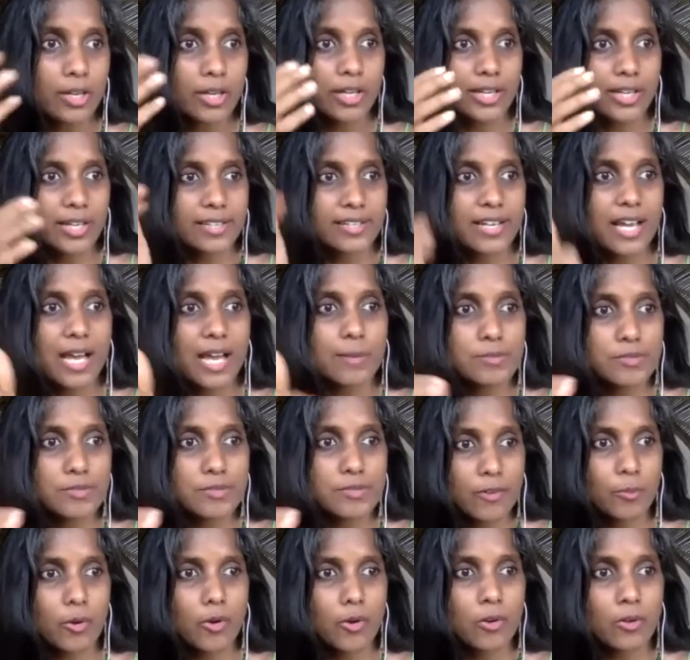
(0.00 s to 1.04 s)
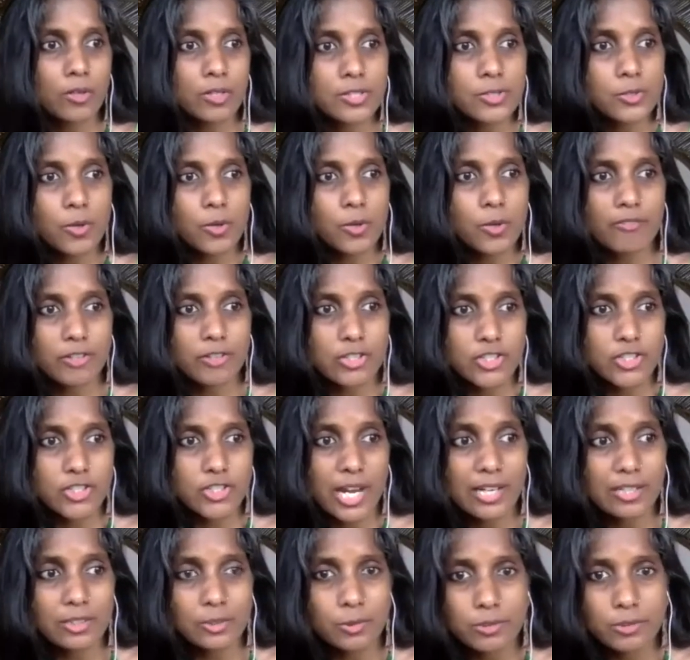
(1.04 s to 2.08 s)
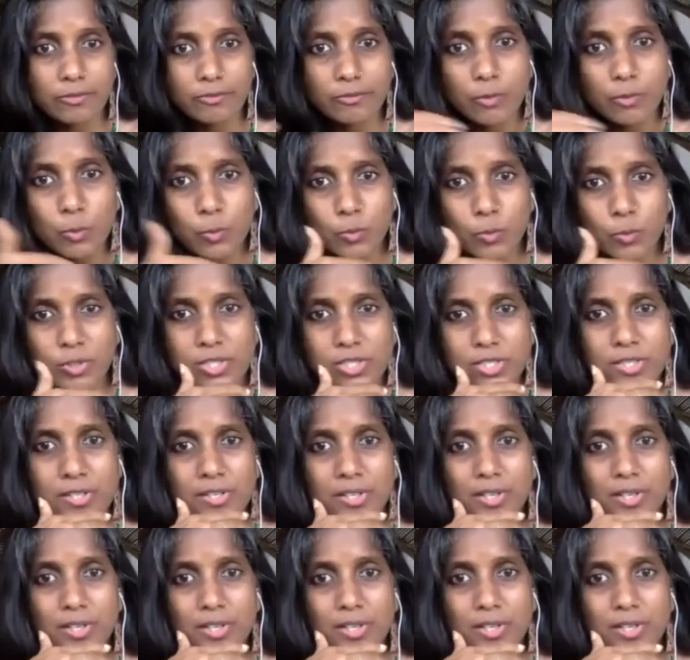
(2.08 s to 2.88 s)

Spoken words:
it comes from also our childhood wounds?